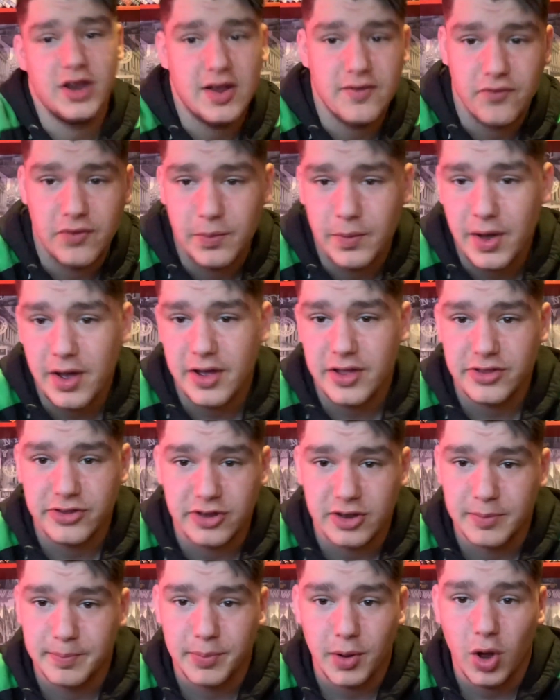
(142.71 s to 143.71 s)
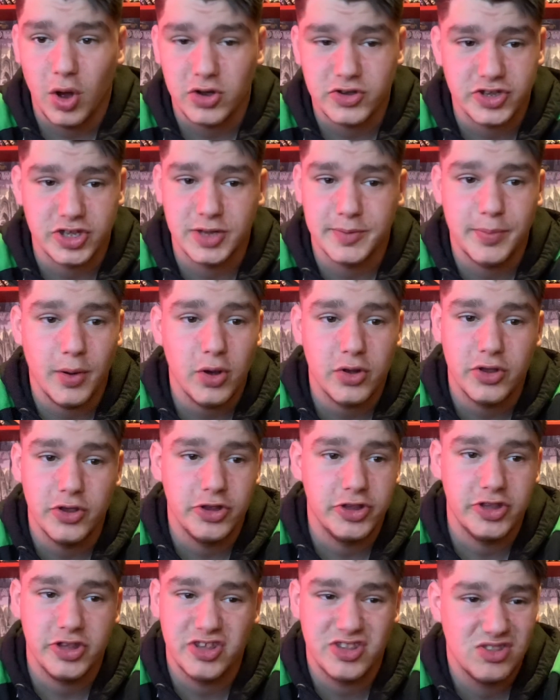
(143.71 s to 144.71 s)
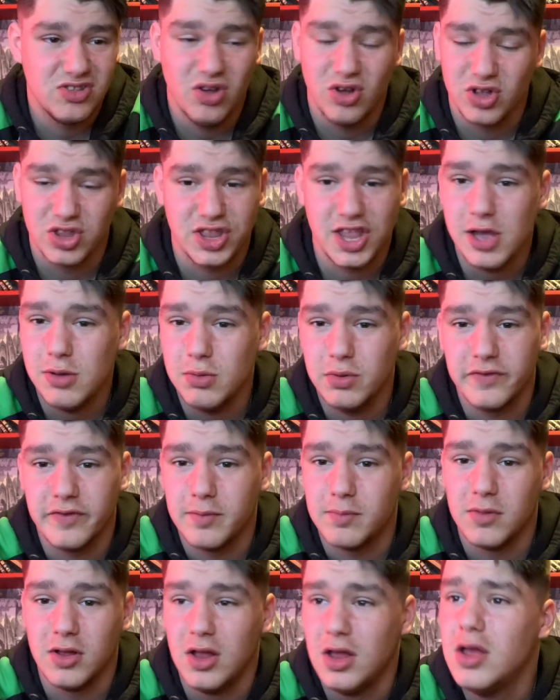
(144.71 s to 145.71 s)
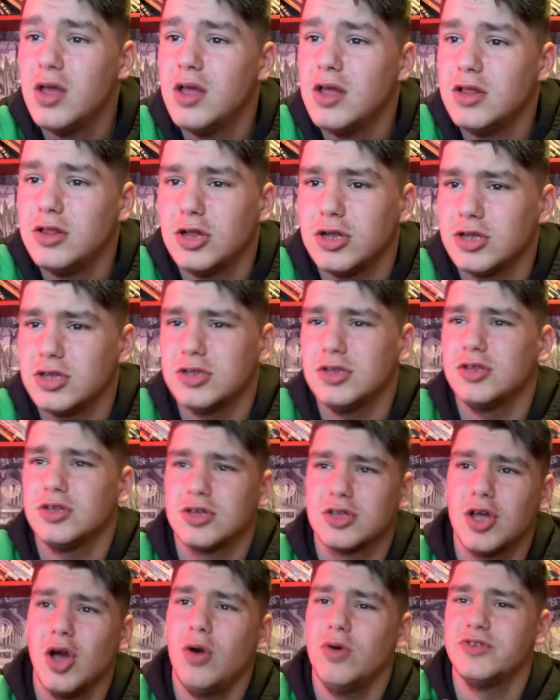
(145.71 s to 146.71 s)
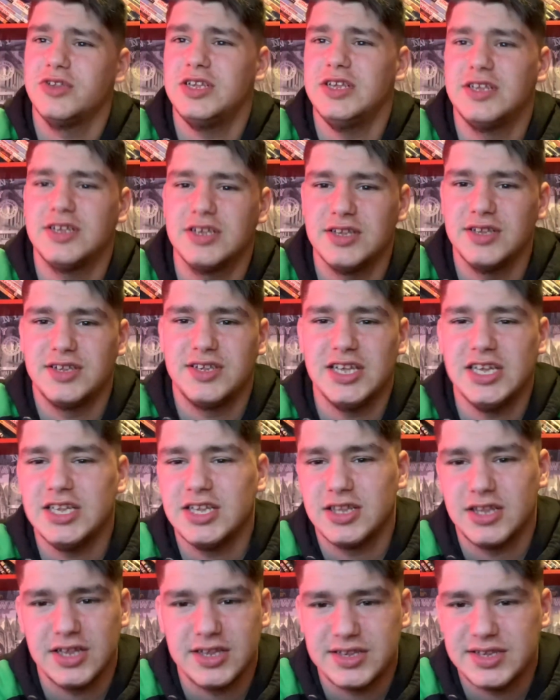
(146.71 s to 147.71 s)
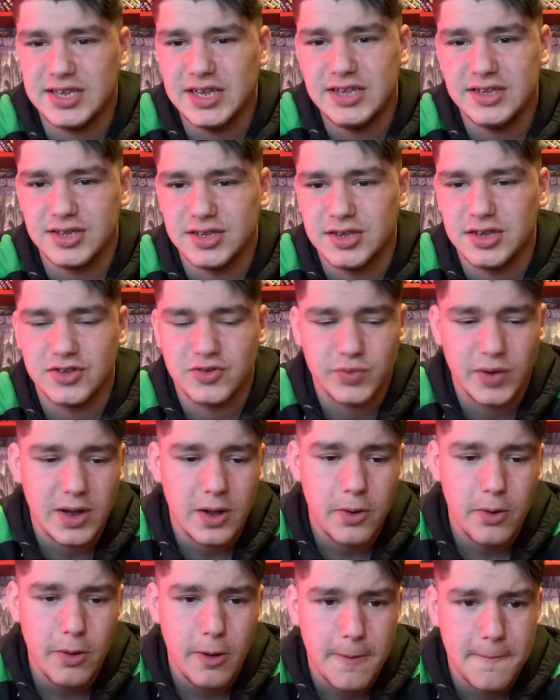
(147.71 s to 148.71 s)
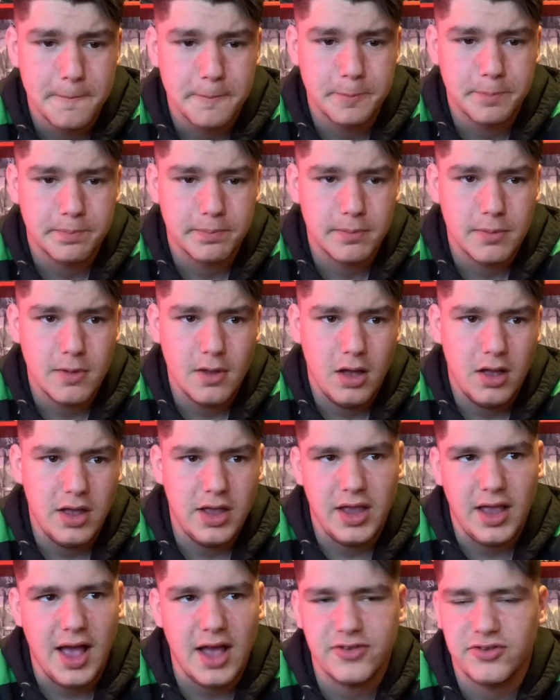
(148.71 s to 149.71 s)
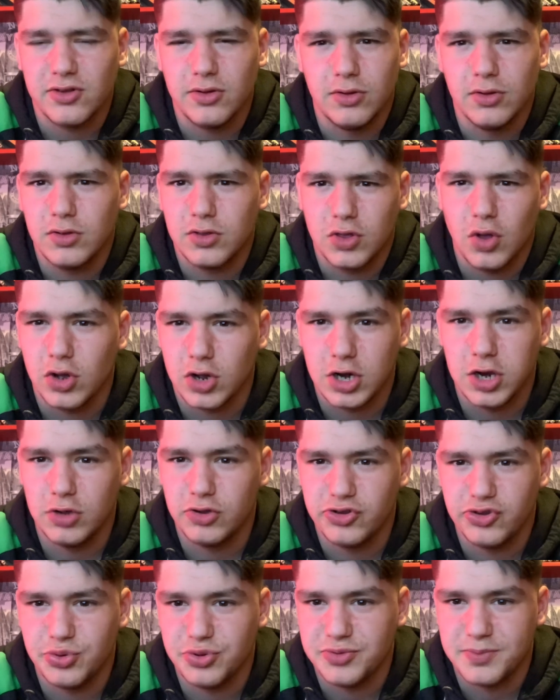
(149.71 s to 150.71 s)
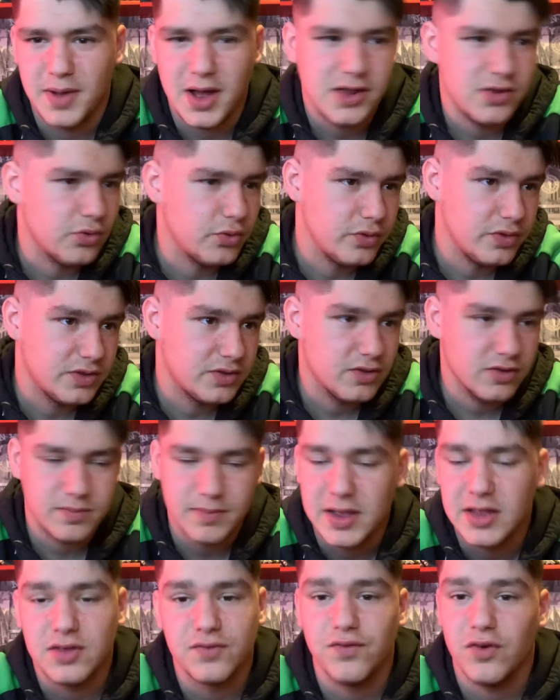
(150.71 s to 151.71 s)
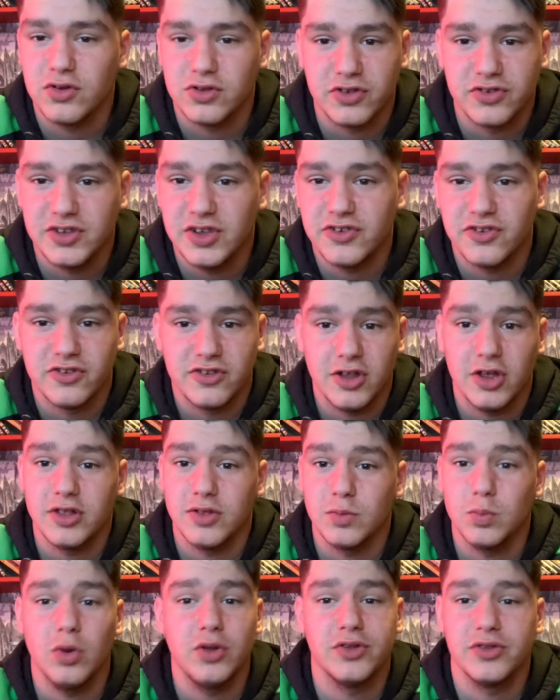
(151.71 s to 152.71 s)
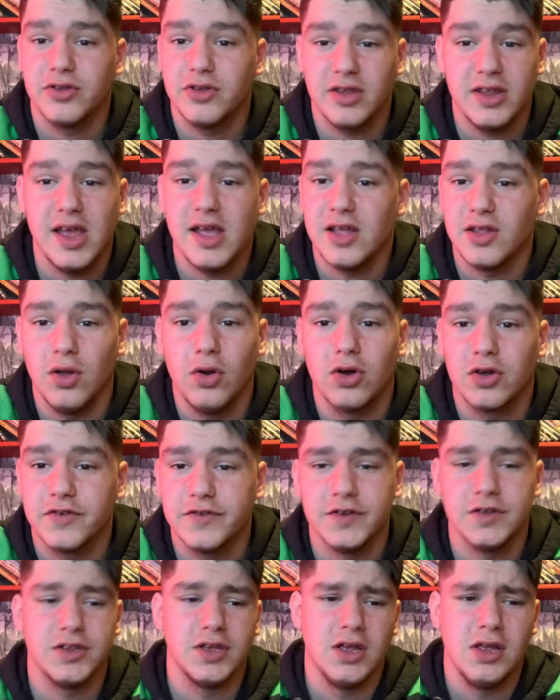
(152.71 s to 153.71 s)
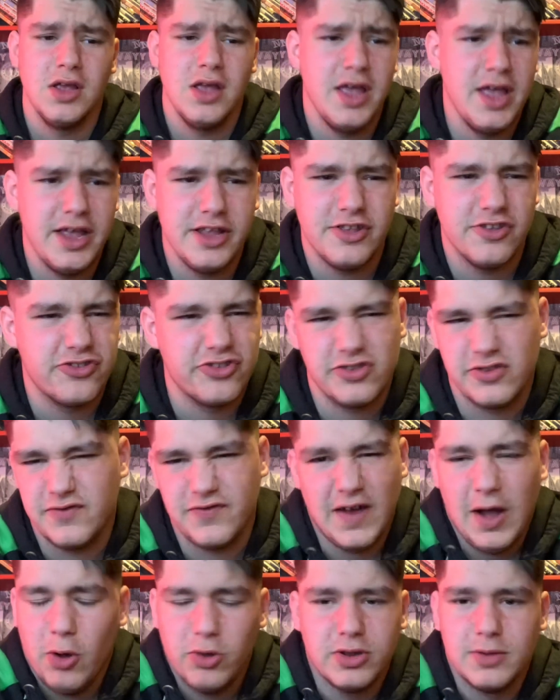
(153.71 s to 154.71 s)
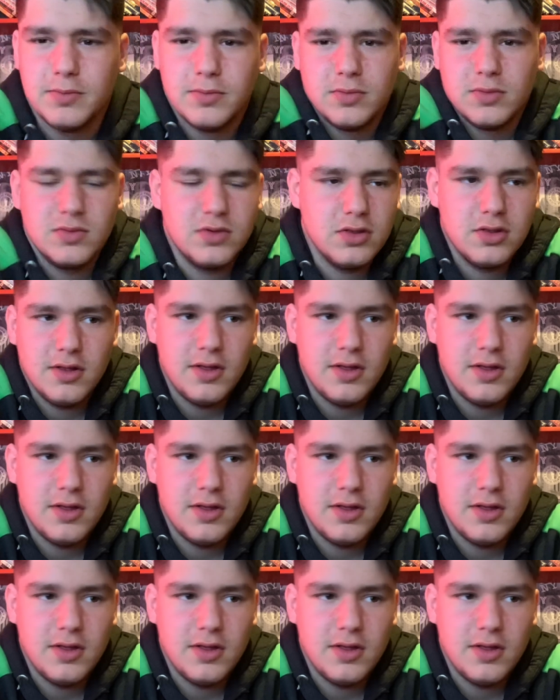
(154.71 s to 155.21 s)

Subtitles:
everywhere into the box, and Pocky did not deal with them. The goals he's conceded this season as well, he hasn't got close to his man, or he's just made the wrong decisions. Like the one today in Oxford, he just fouled him.